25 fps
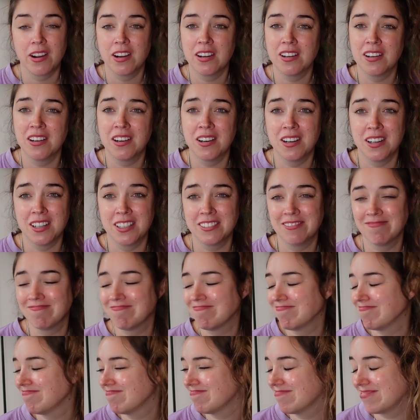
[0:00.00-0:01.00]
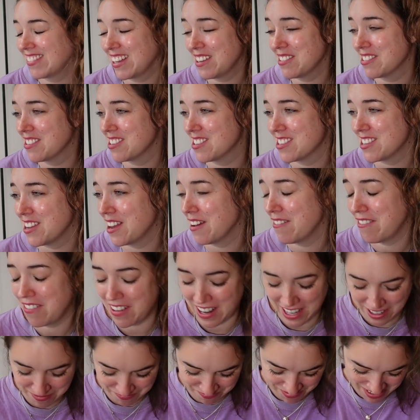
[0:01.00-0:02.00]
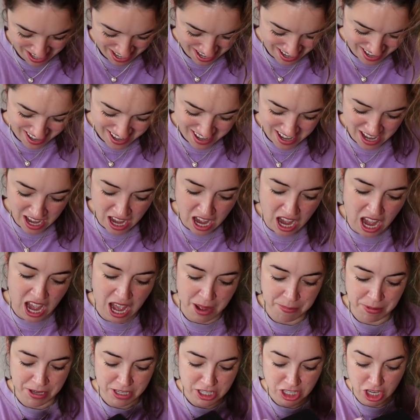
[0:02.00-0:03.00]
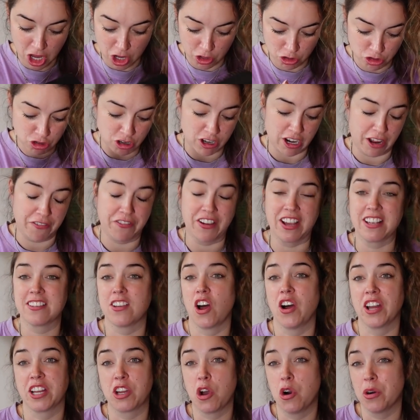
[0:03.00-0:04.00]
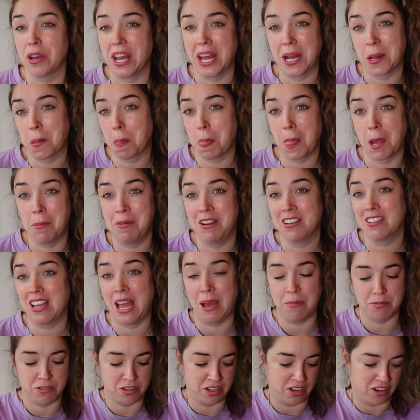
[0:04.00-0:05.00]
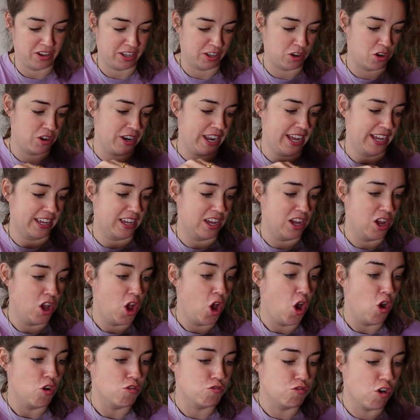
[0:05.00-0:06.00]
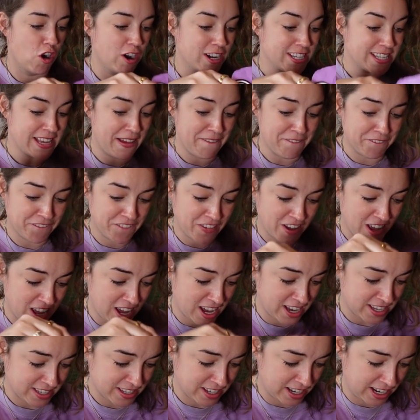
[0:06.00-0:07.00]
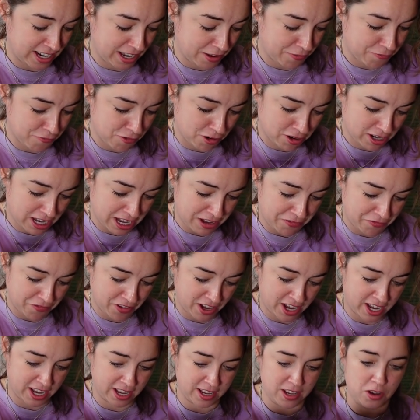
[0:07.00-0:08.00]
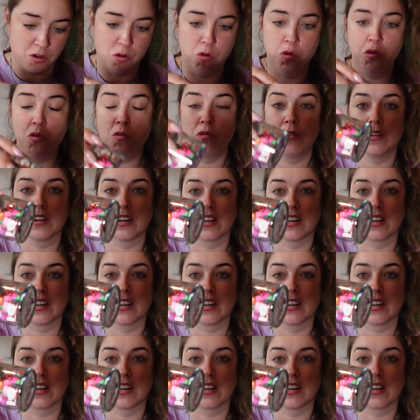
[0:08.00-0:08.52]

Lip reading: Oh. This is lovely. So, Studio Fix, iconic. I mean, it's absolutely iconic. Roxanne First, I love Rocky First. Oh,